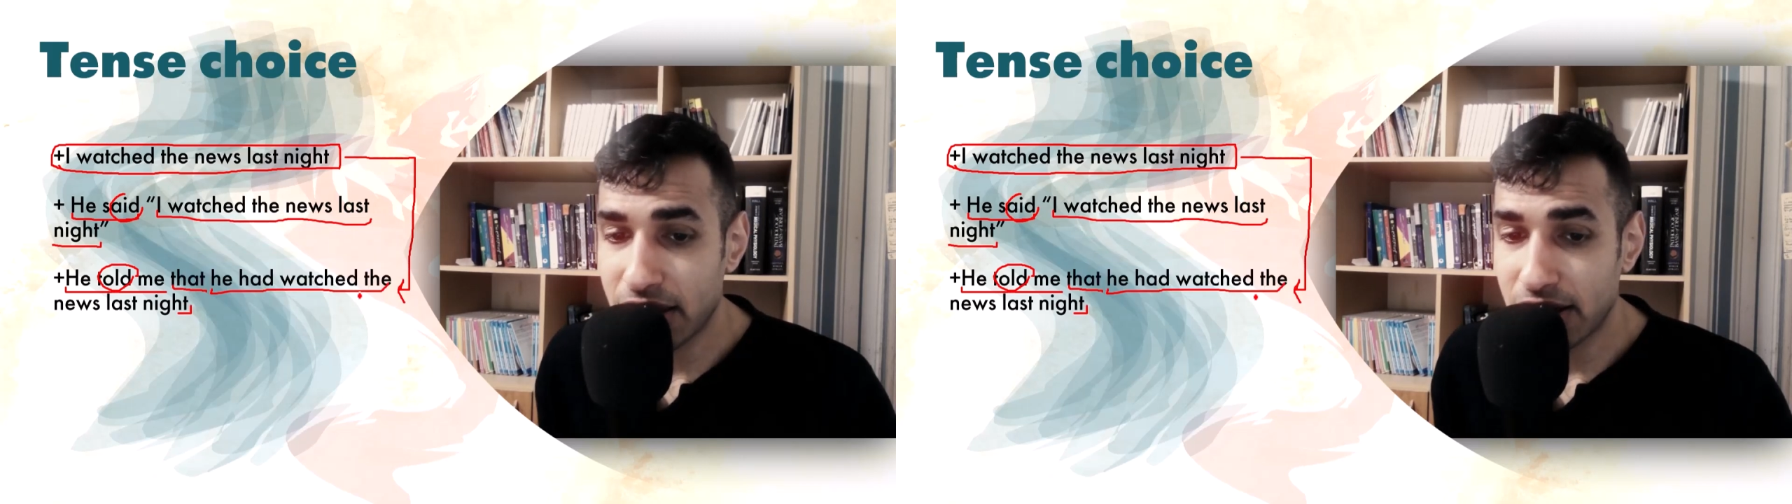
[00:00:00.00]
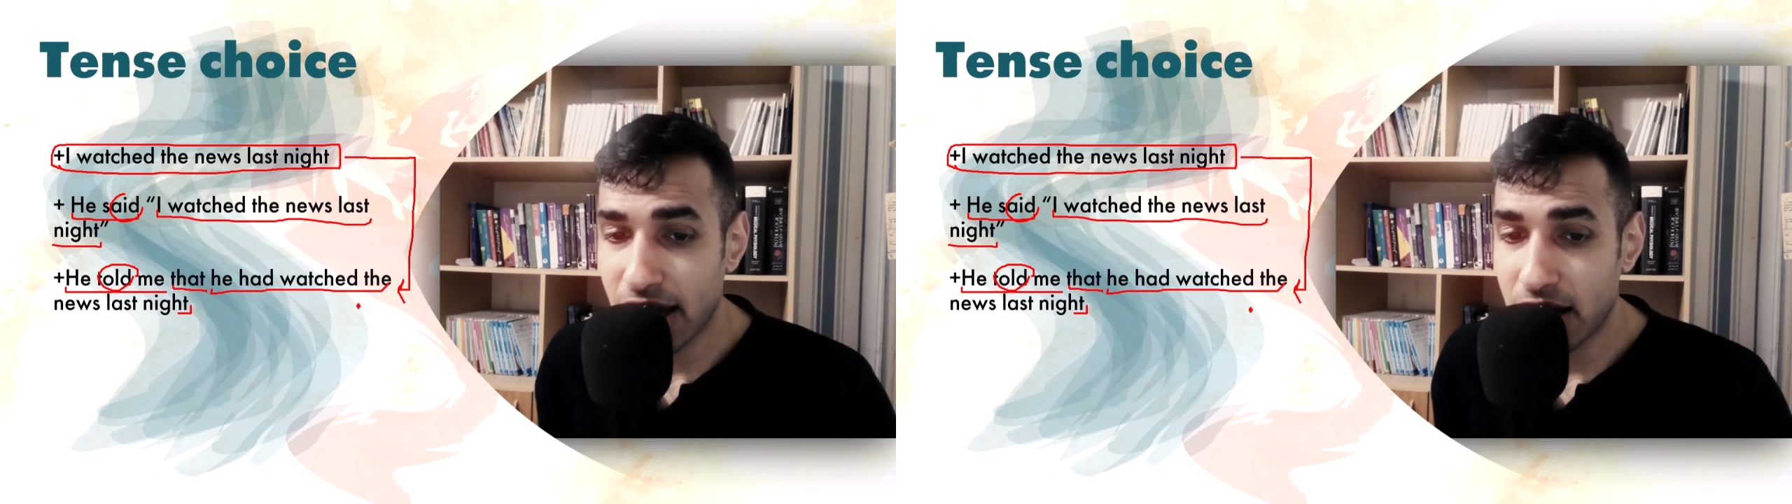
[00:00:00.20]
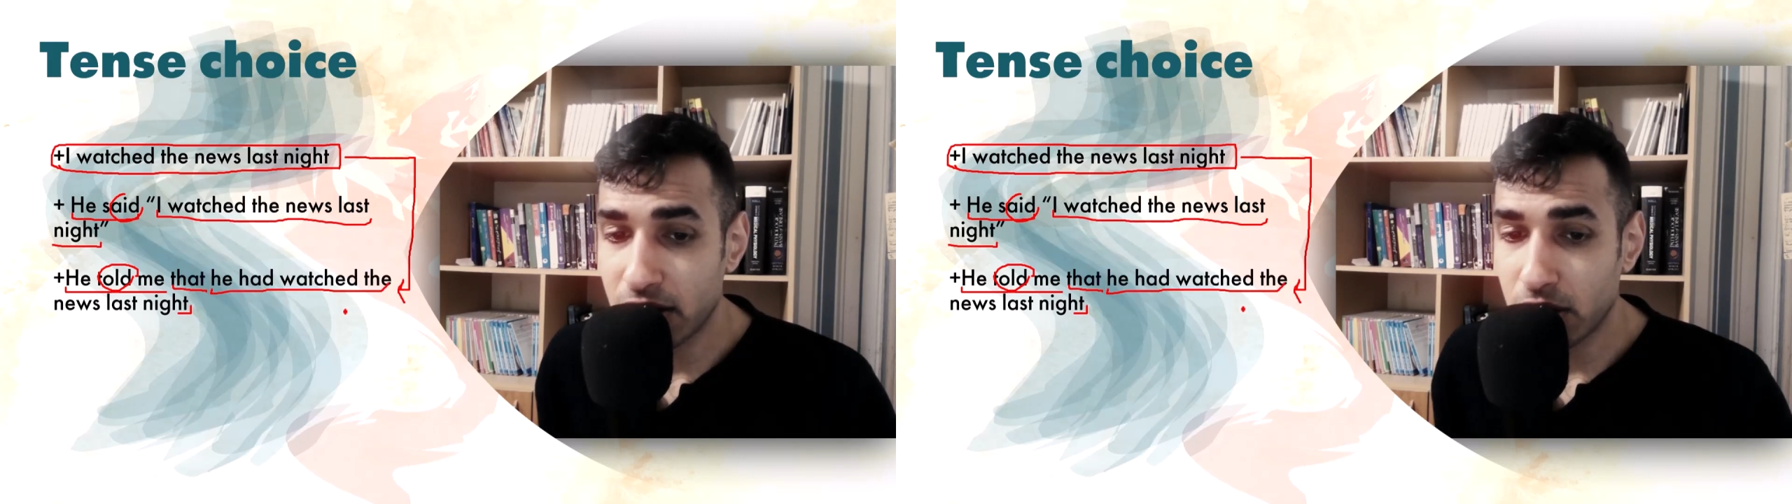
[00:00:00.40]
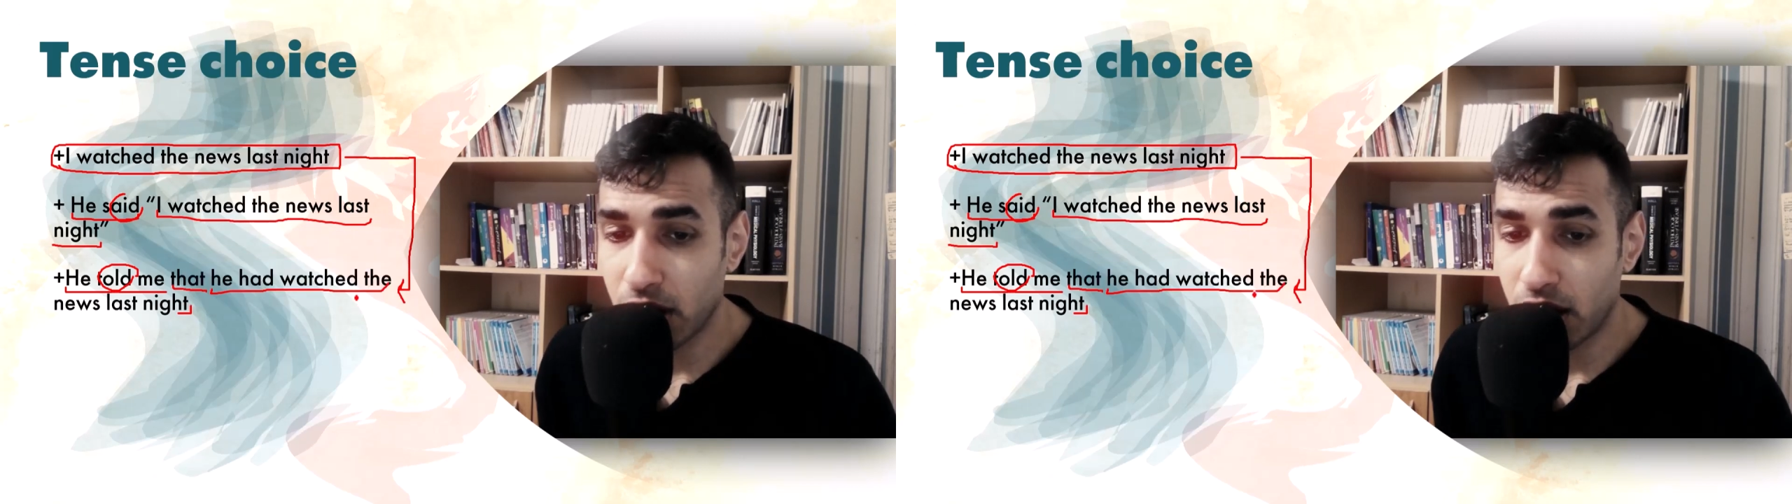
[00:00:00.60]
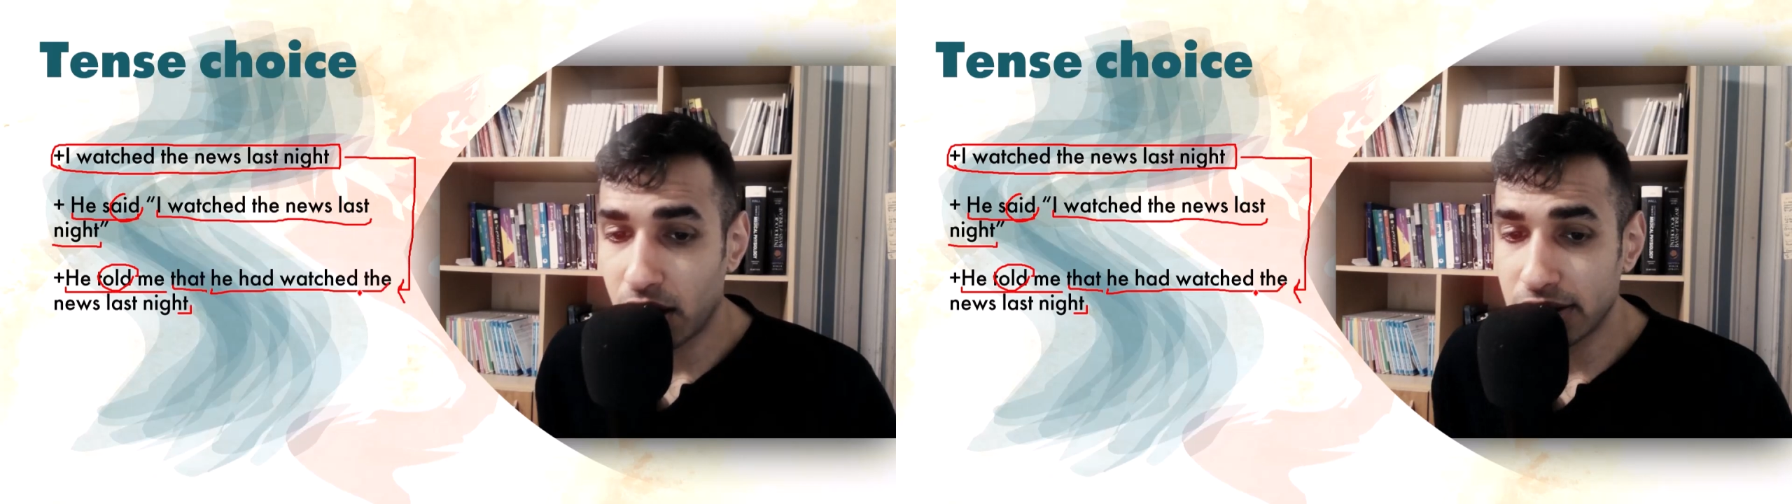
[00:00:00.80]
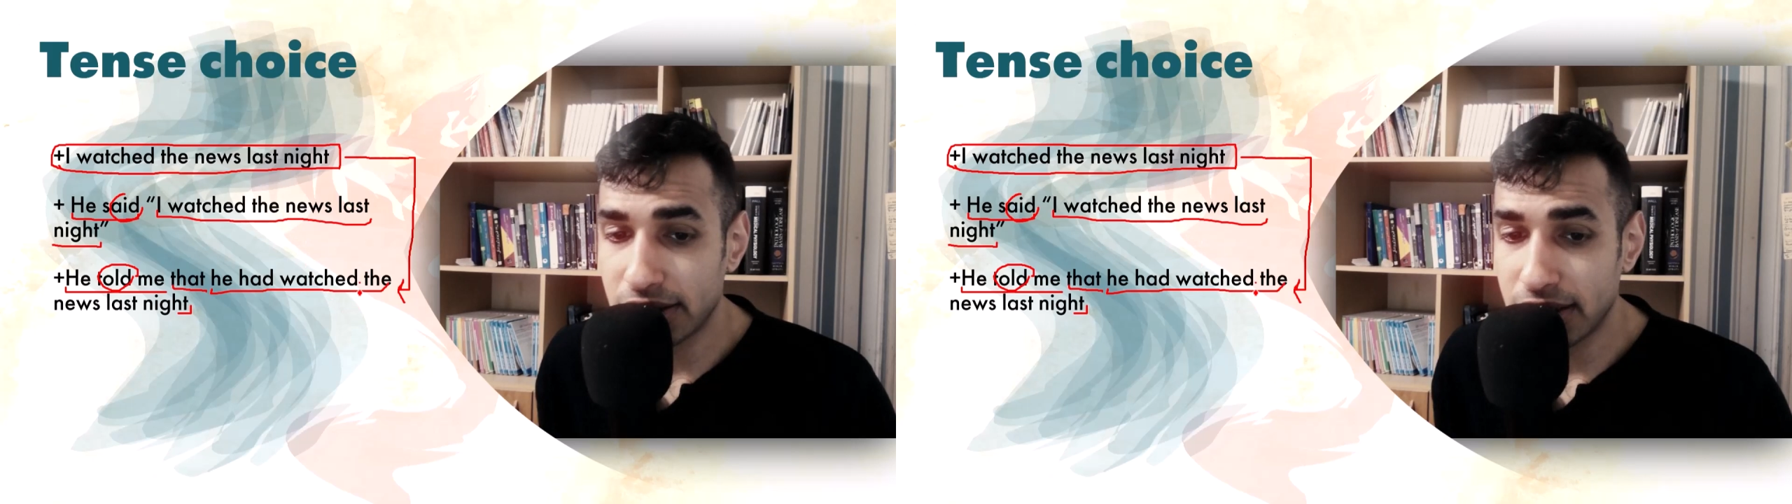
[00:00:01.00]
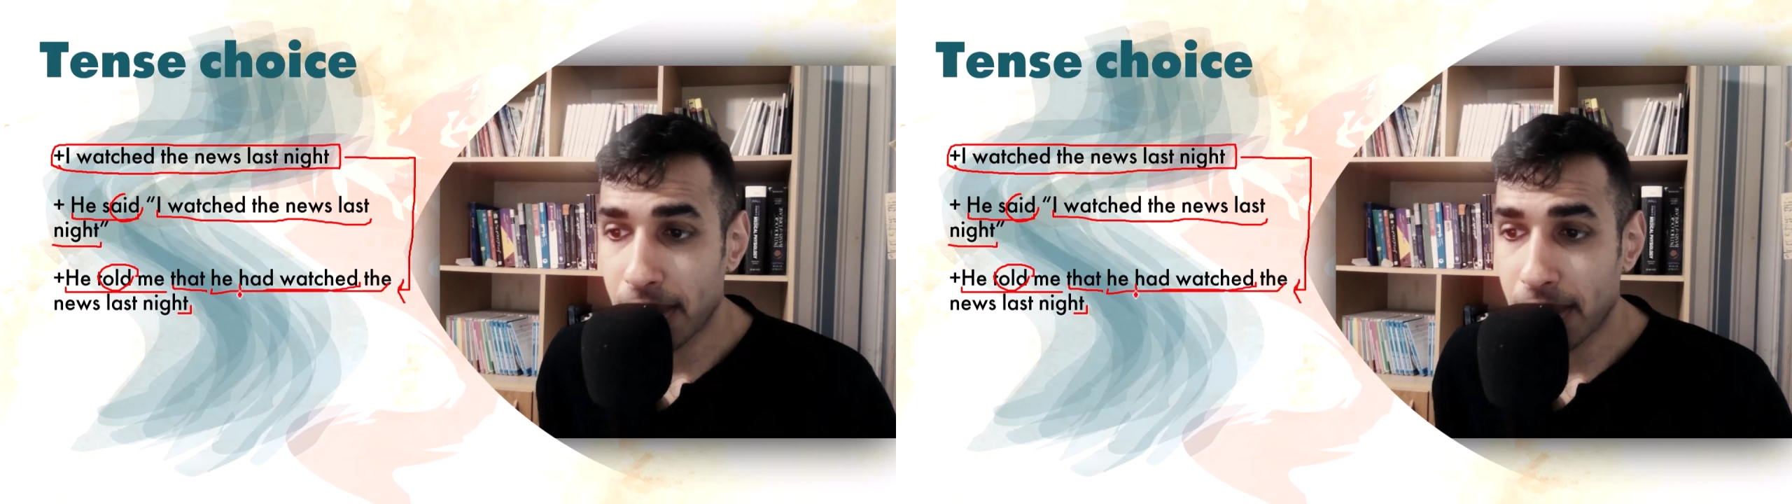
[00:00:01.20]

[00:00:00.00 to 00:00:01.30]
noun clause